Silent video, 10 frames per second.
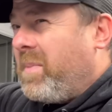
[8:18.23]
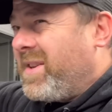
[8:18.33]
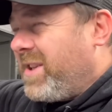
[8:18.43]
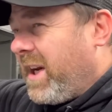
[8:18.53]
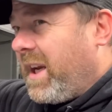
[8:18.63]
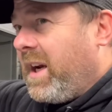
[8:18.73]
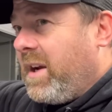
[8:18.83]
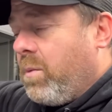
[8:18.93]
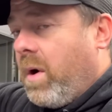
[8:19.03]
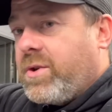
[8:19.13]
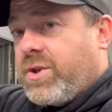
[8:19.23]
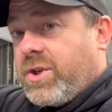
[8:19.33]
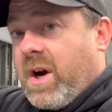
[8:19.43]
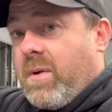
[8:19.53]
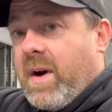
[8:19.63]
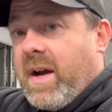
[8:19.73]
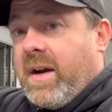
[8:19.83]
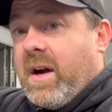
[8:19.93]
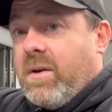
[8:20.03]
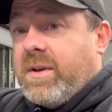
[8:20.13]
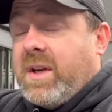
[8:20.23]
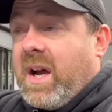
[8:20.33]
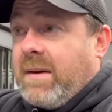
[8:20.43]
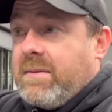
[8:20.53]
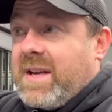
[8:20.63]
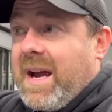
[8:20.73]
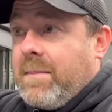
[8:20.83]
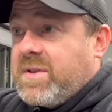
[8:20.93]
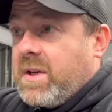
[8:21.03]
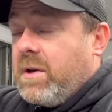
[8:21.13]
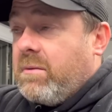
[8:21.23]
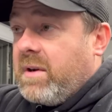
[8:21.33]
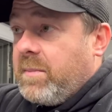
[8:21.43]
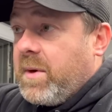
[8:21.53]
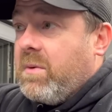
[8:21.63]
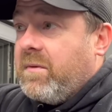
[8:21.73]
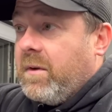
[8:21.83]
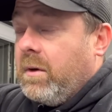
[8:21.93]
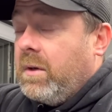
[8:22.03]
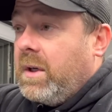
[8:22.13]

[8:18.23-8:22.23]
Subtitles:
particularly one Showa in Odakan was absolutely beautiful.